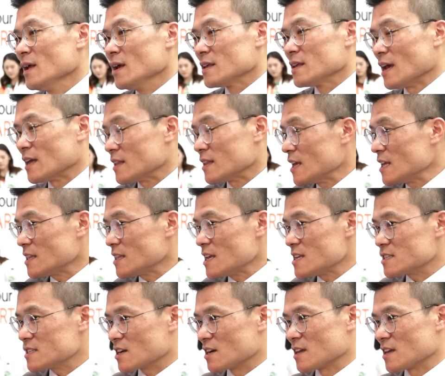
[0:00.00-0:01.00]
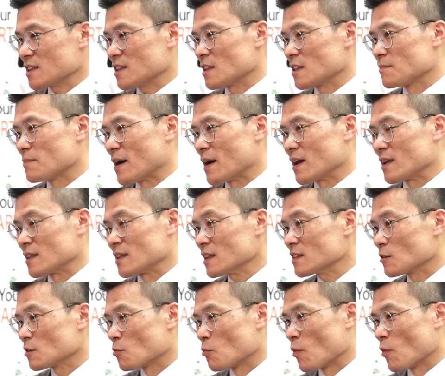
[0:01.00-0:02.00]
Yeah, it is connected by not
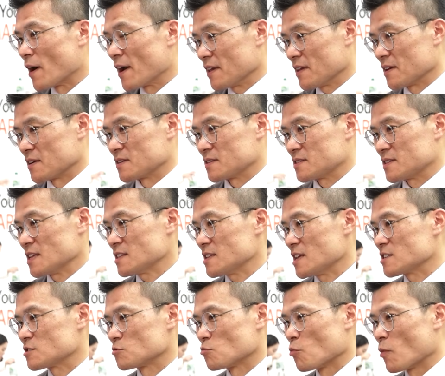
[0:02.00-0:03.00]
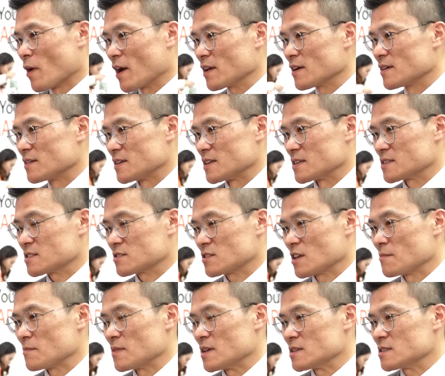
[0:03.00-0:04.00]
the wire, that is wireless.
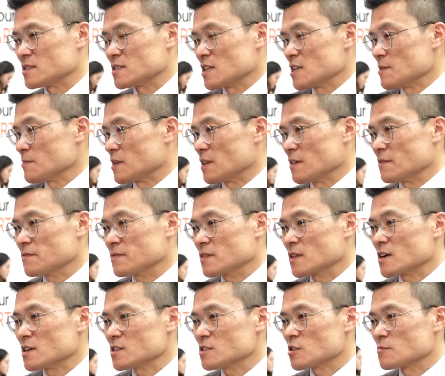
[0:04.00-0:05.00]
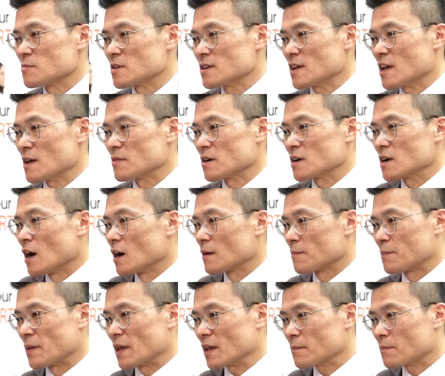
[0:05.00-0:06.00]
That means even if customer have a, a
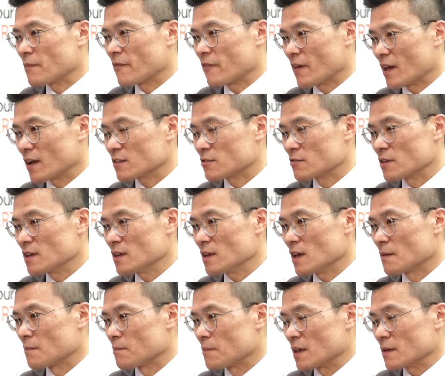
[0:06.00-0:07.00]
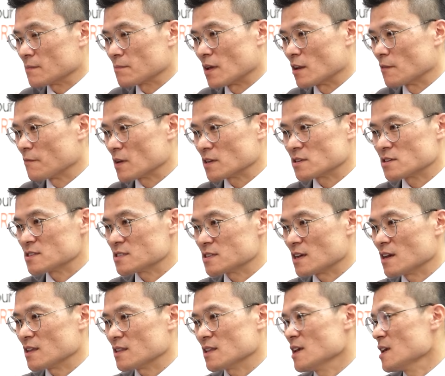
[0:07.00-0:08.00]
big factory, a big manufacturer
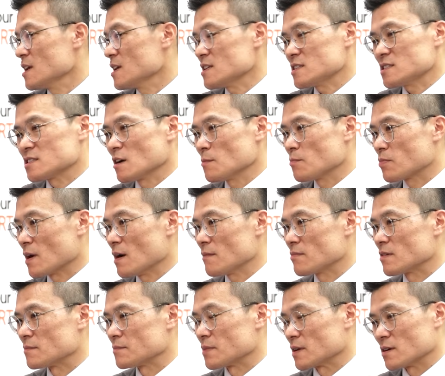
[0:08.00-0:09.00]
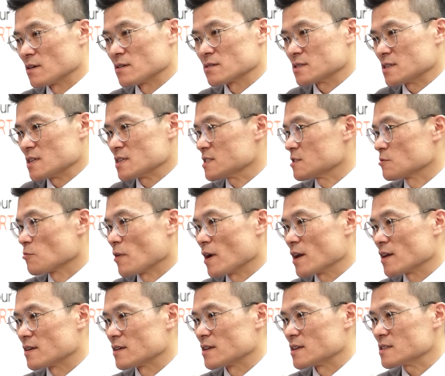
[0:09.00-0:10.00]
site, it's no problem because it's
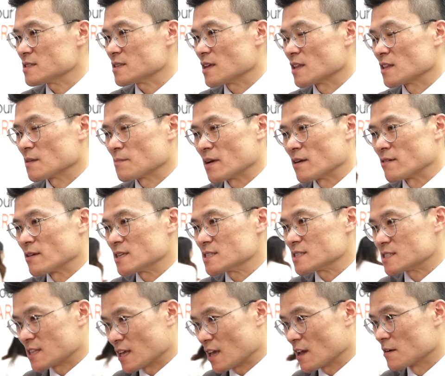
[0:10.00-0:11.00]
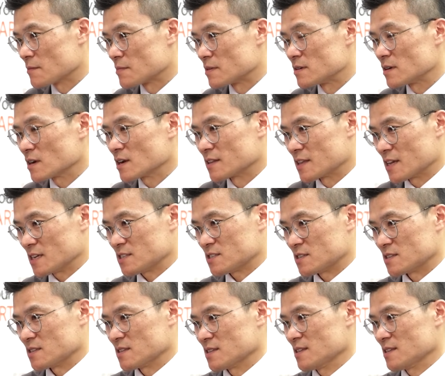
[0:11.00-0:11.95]
wireless and very stable connection.